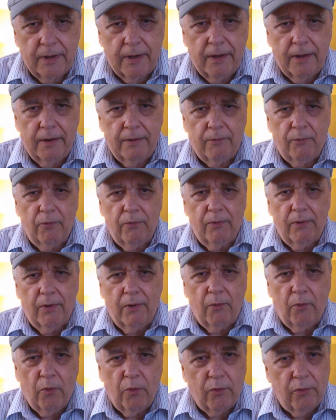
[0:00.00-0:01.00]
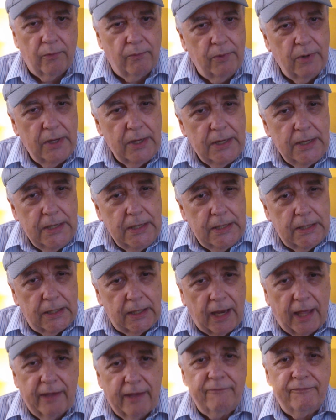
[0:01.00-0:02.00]
or
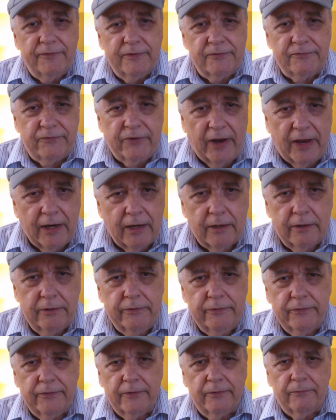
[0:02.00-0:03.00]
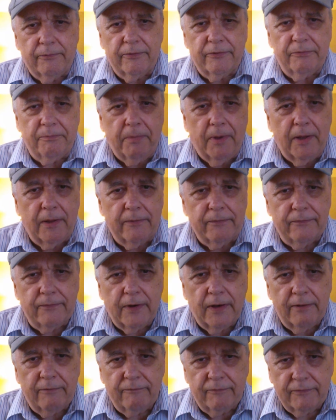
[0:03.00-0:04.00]
life is challenge and response,
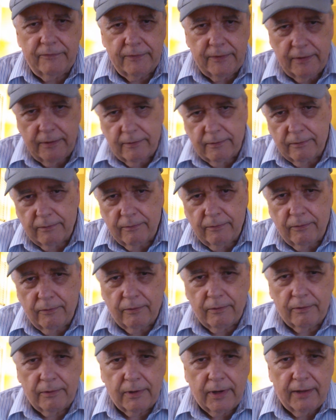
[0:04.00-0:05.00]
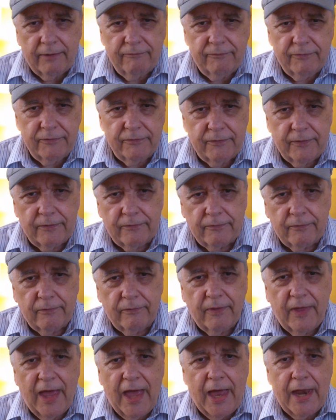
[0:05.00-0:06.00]
life is either or, life is this or
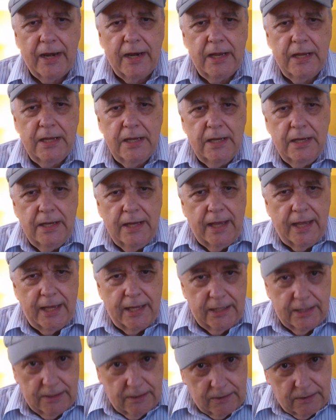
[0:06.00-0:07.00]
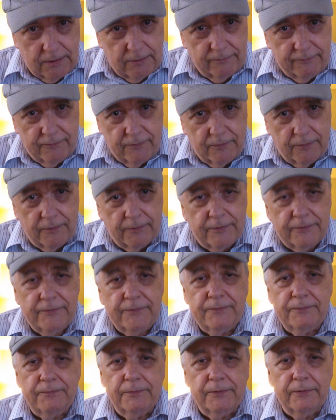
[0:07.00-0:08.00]
that. Hegel, of
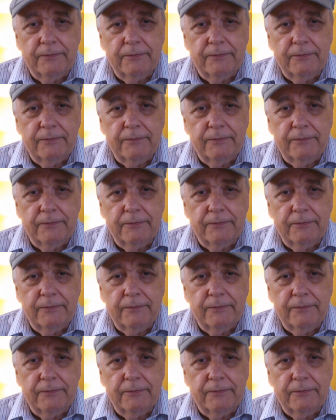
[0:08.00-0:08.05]
course,